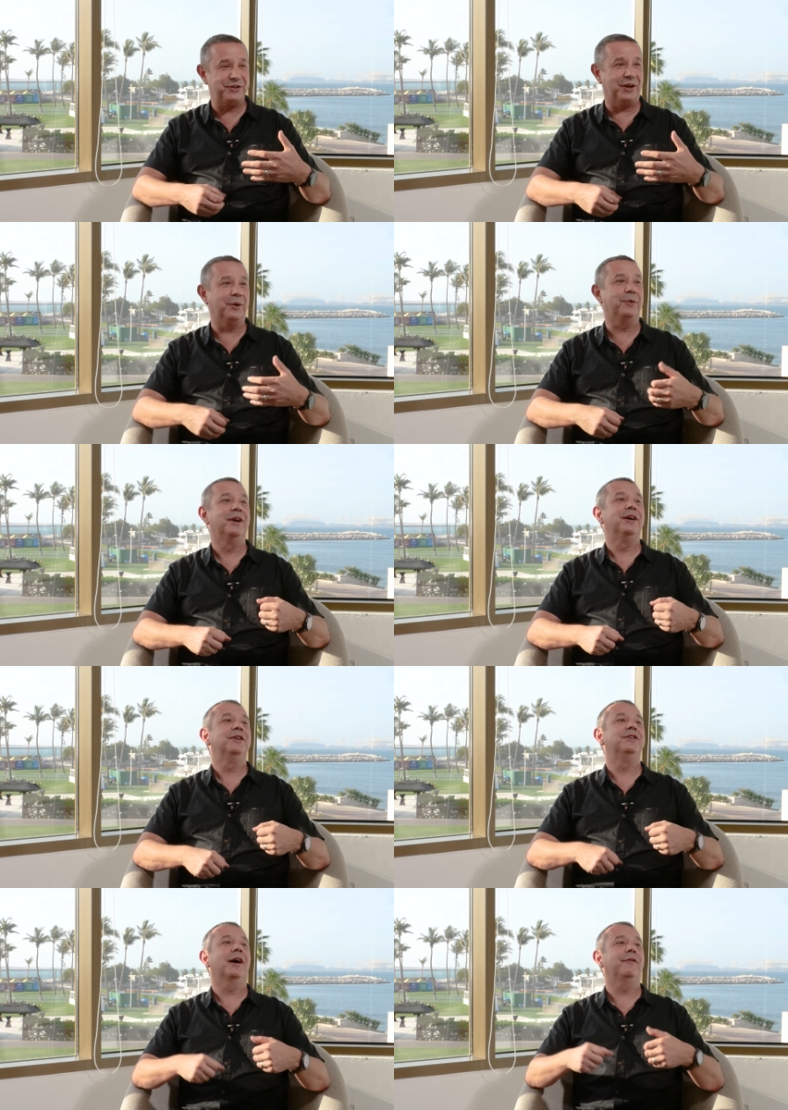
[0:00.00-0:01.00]
So
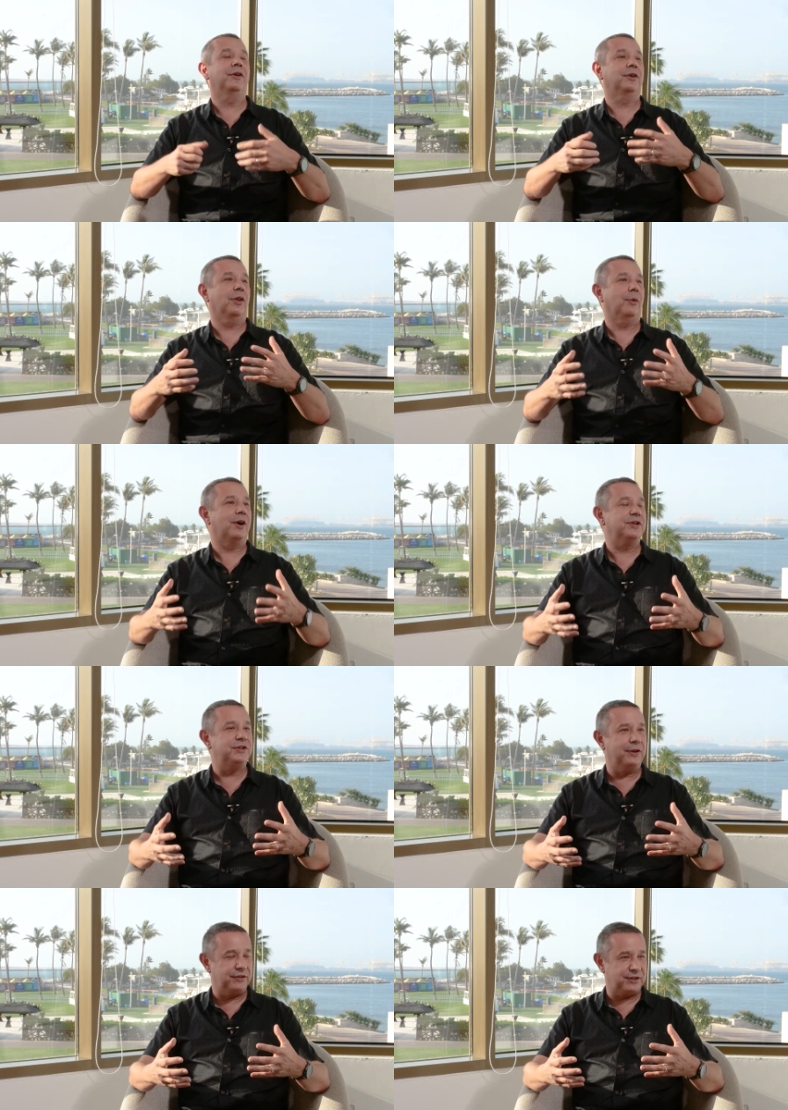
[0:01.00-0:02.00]
have you got the right
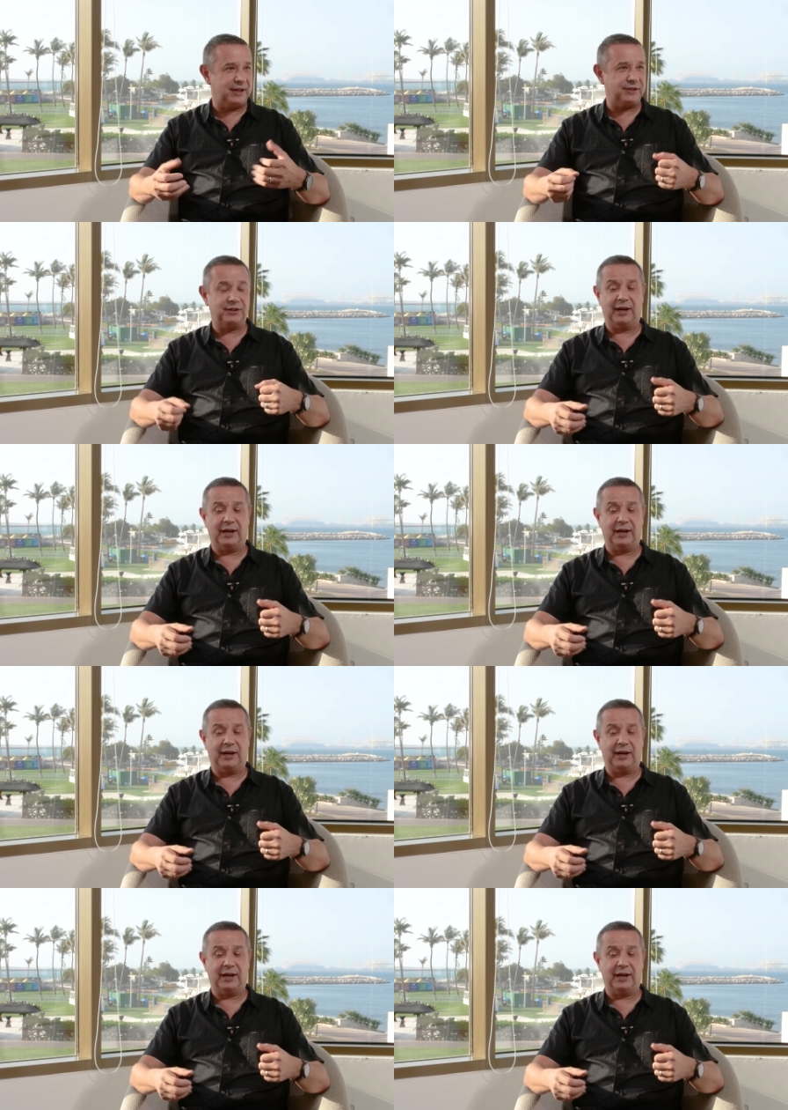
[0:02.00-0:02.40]
service desk?